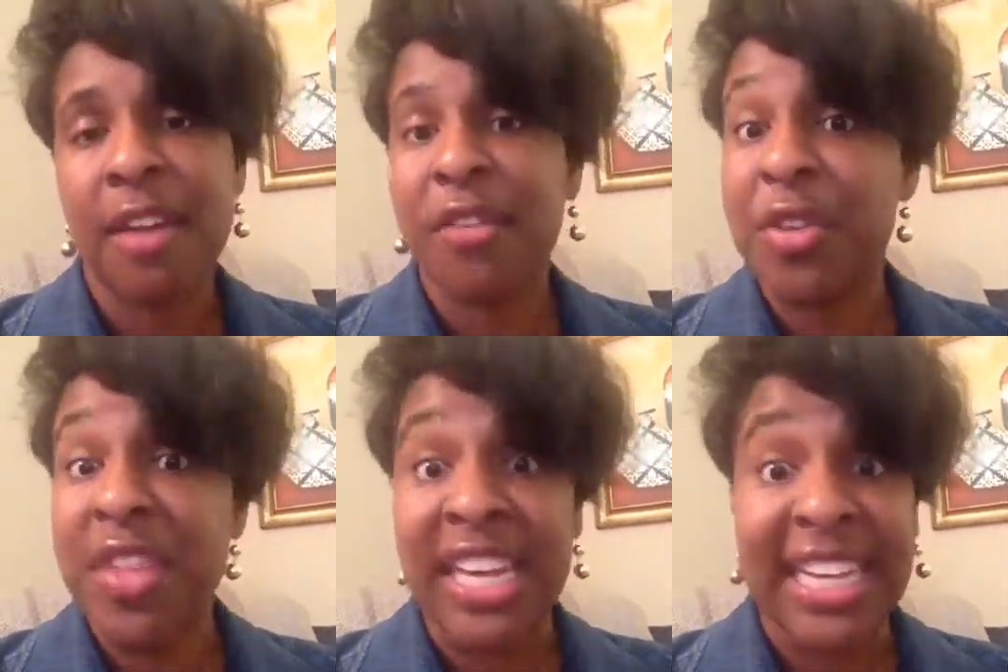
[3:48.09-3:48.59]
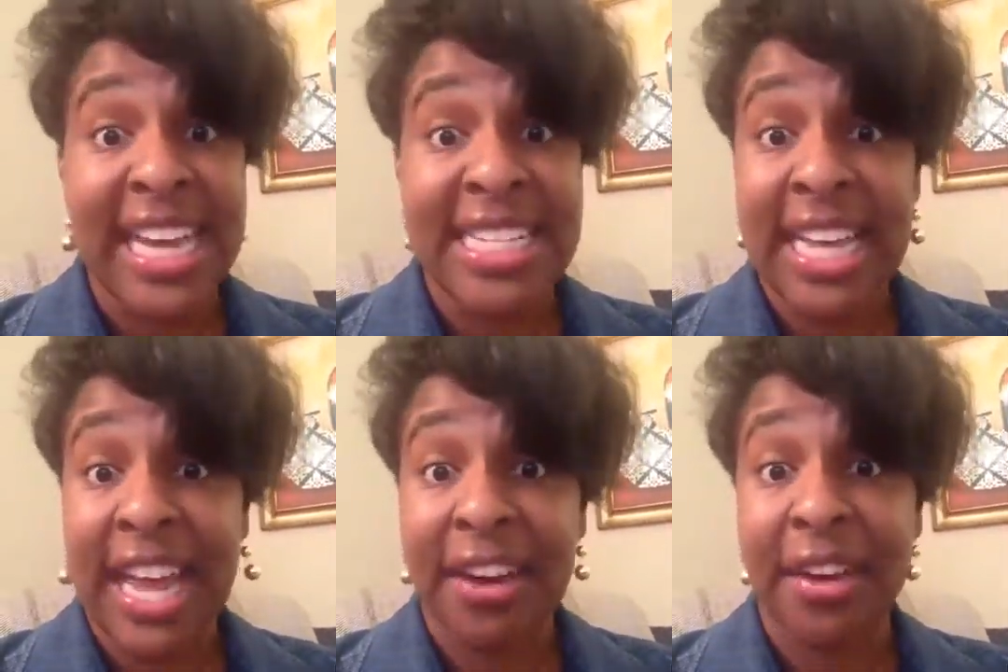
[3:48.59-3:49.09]
If you're in the
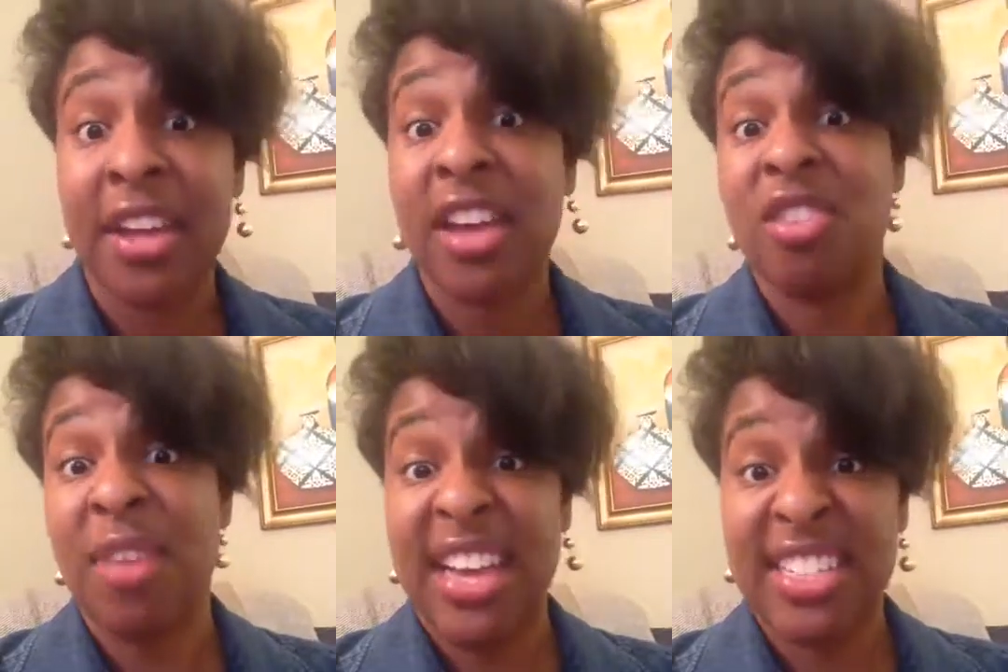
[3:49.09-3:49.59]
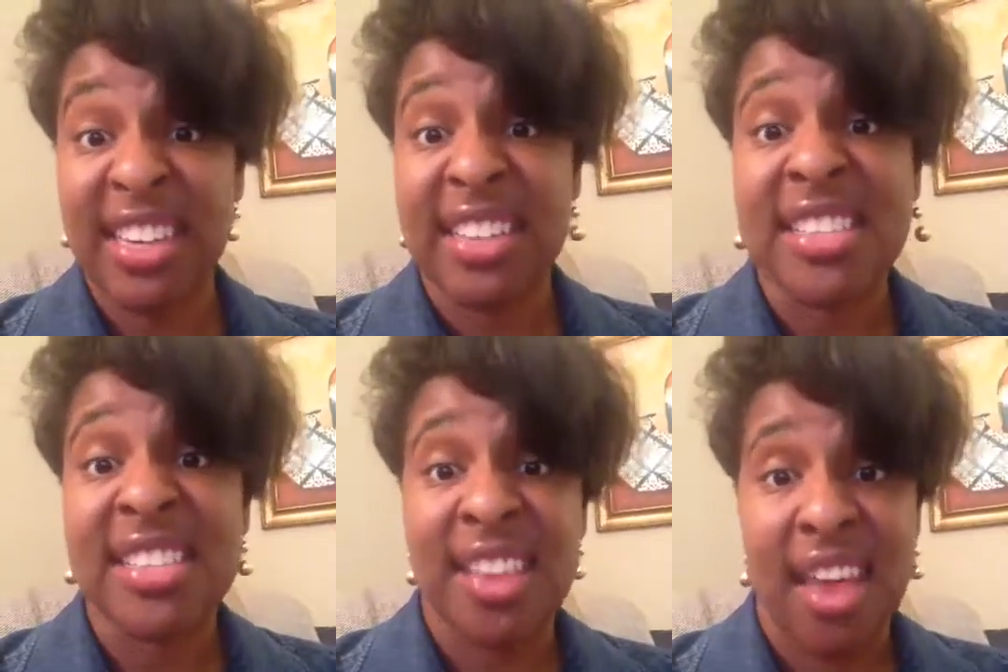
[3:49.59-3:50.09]
Atlanta area, you actually
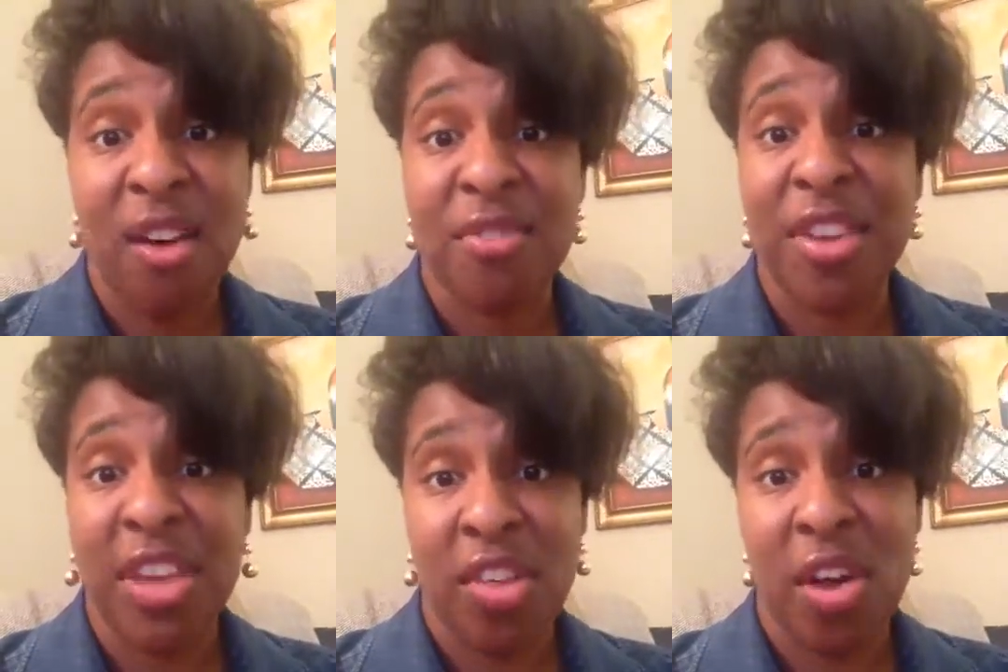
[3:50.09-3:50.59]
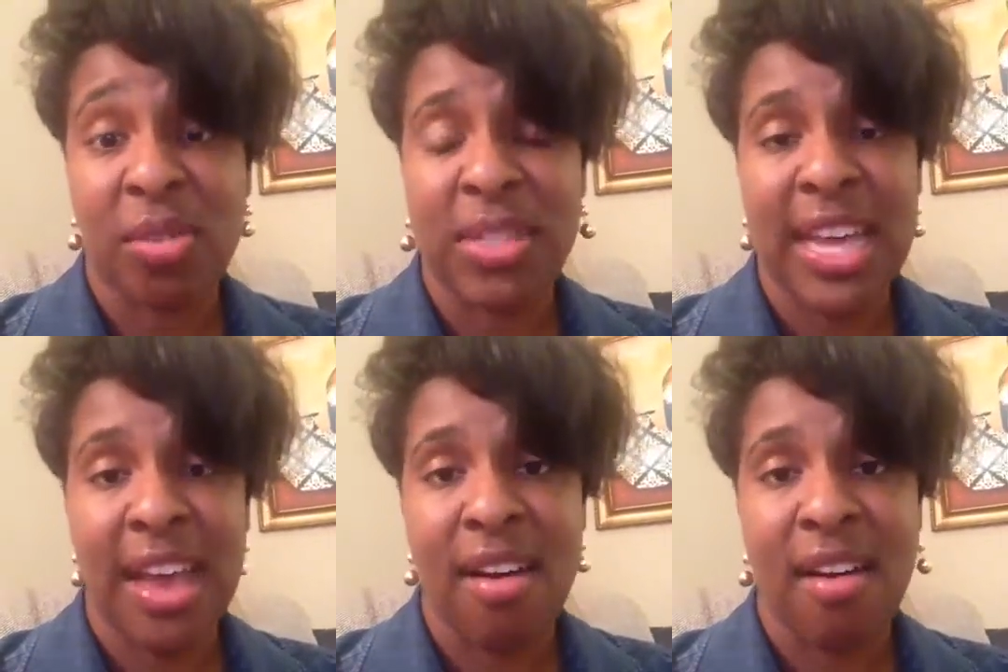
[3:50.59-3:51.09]
can stay over at the
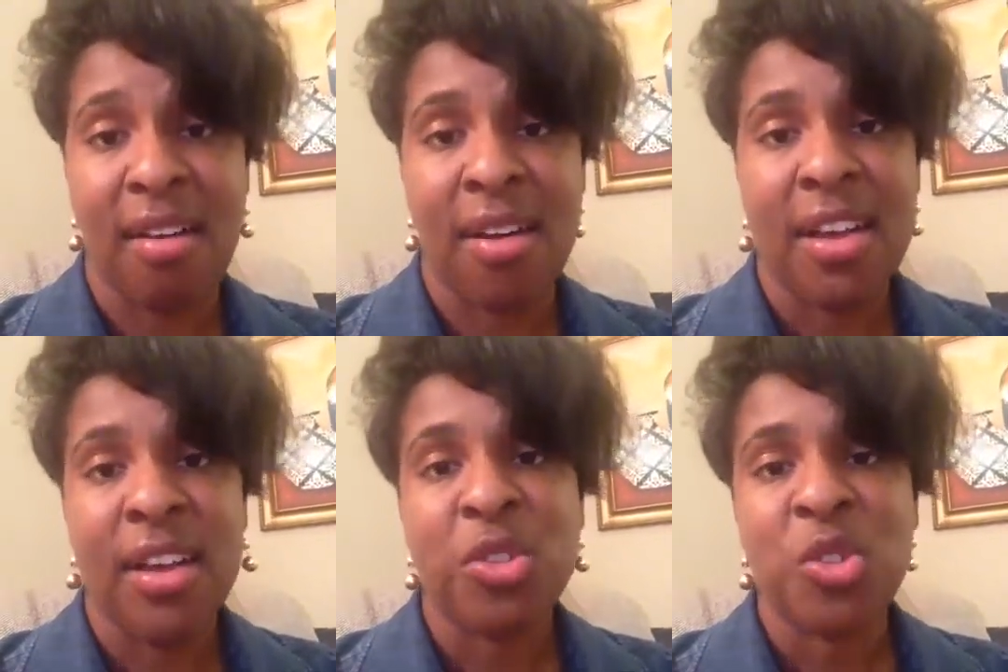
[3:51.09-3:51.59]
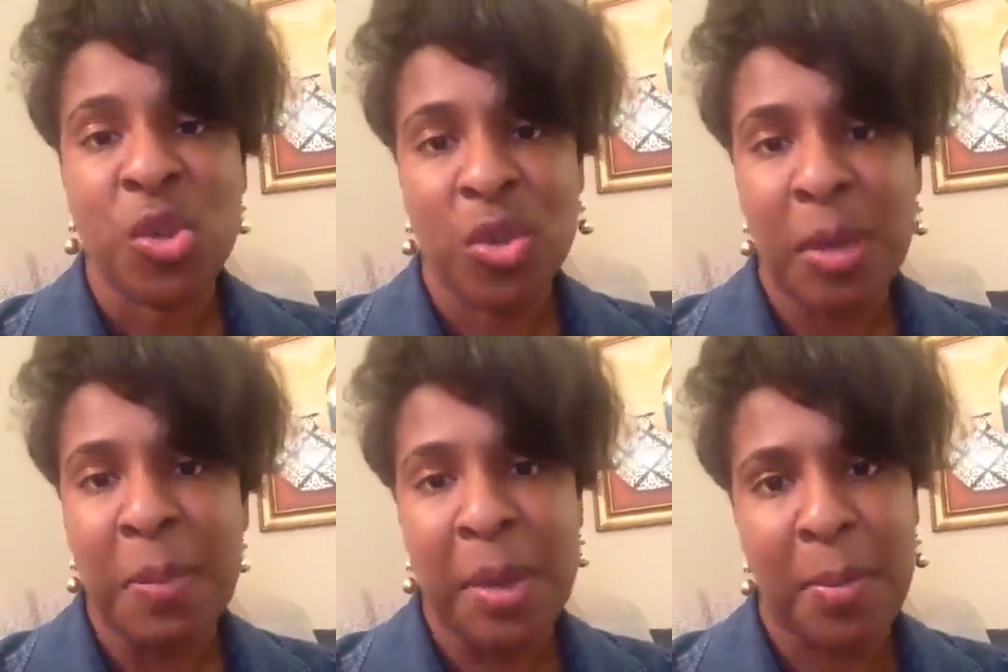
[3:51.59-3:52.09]
hotel so you
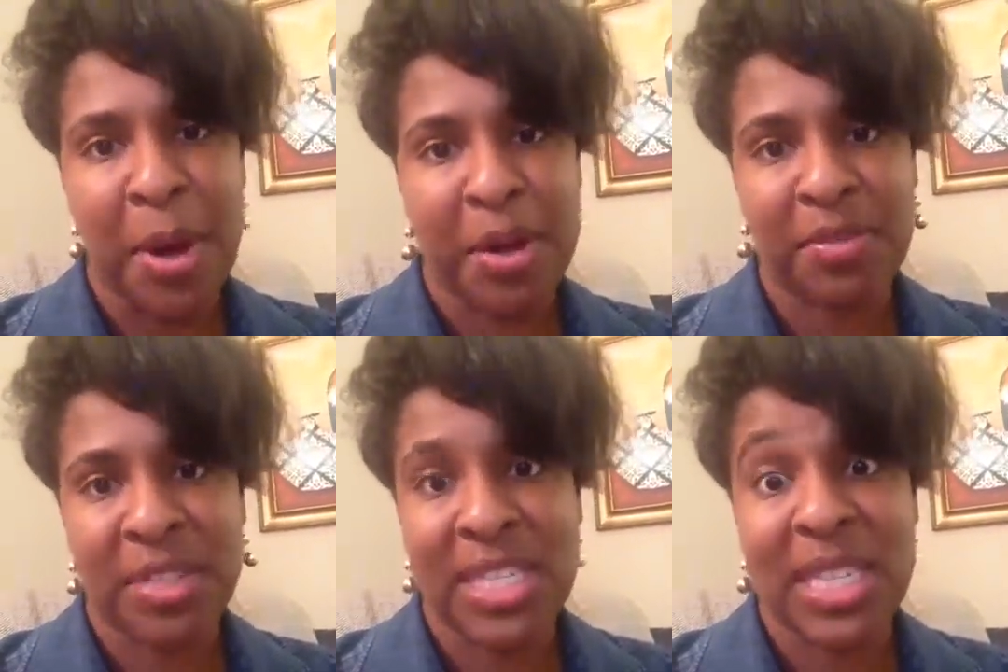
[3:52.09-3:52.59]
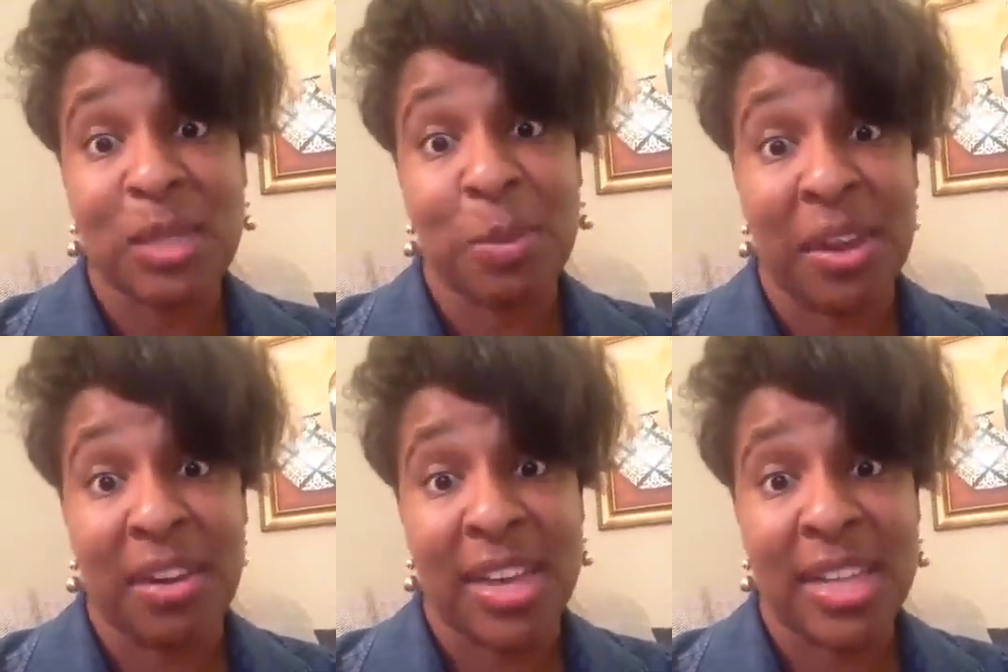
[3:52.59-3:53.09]
can be a part of this
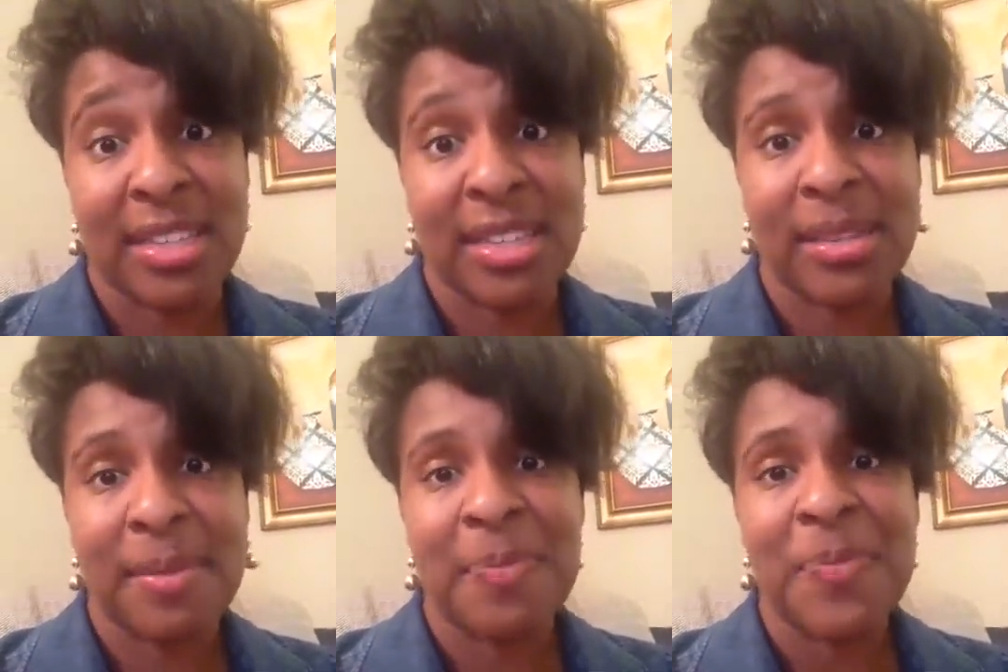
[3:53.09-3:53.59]
experience.